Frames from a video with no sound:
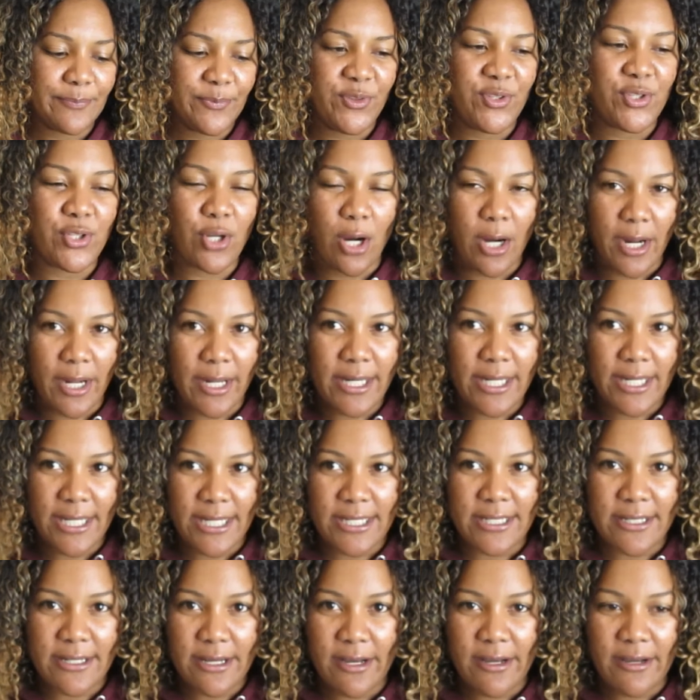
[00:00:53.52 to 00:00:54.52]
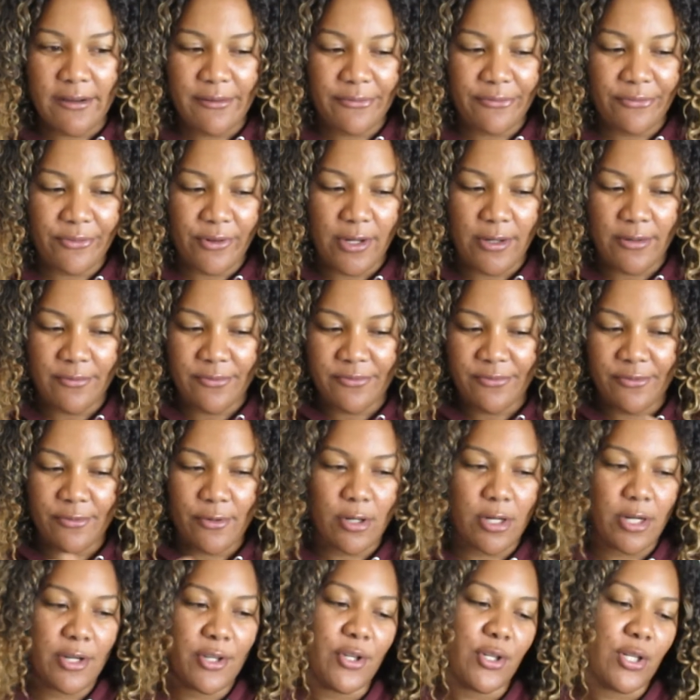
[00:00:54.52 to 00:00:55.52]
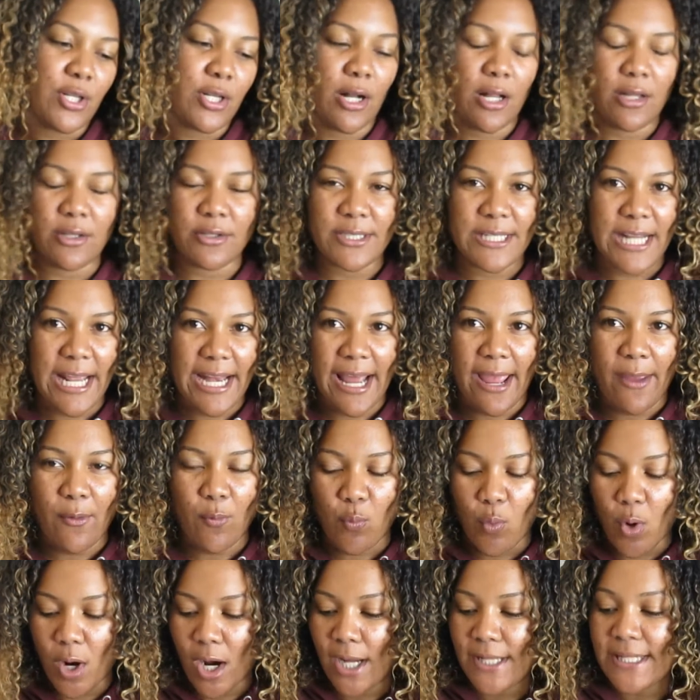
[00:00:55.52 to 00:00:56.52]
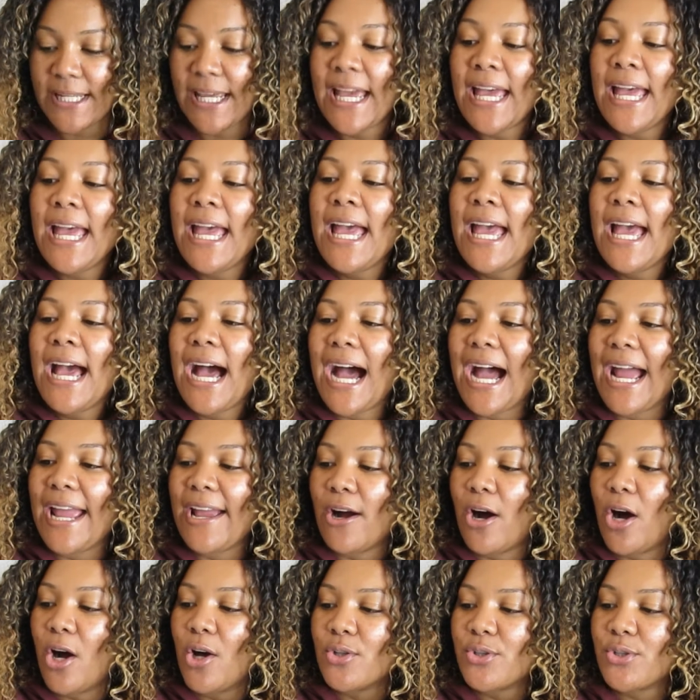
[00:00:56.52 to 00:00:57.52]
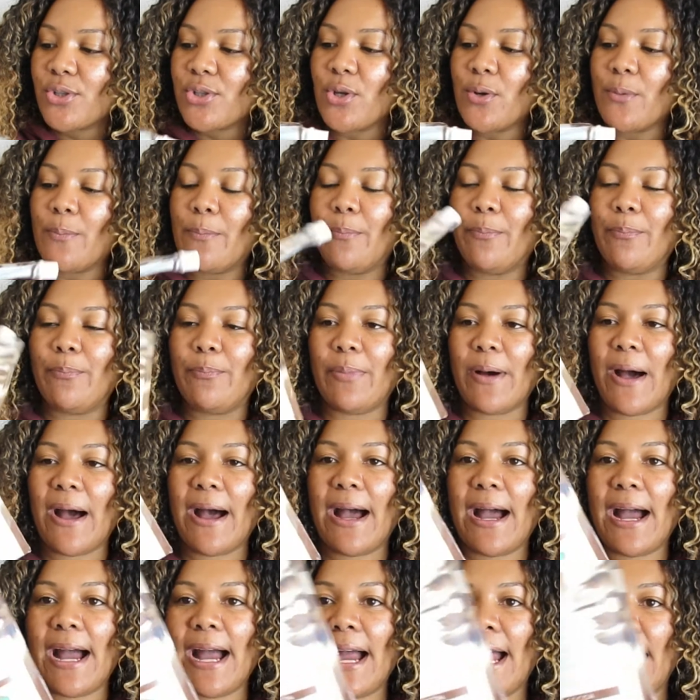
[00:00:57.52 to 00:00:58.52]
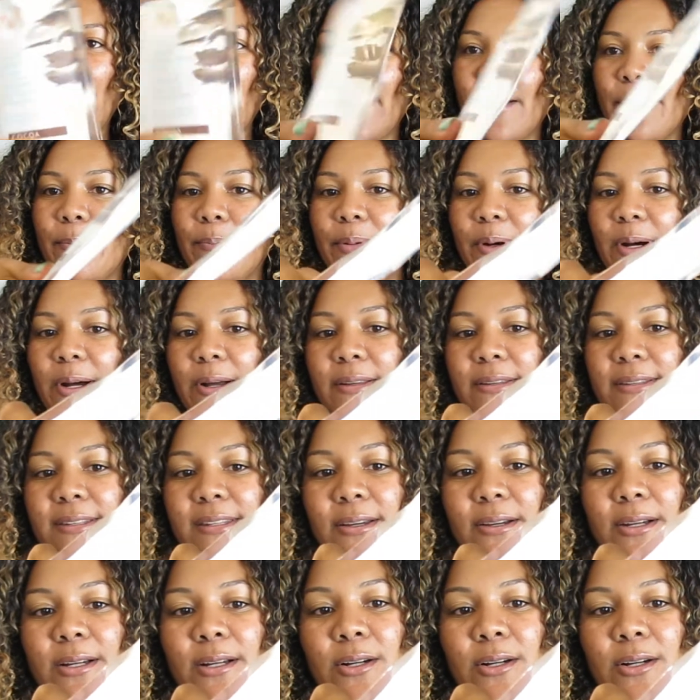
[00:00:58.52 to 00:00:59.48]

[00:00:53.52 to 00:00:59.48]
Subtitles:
dark enough for the color that I want, I also bought the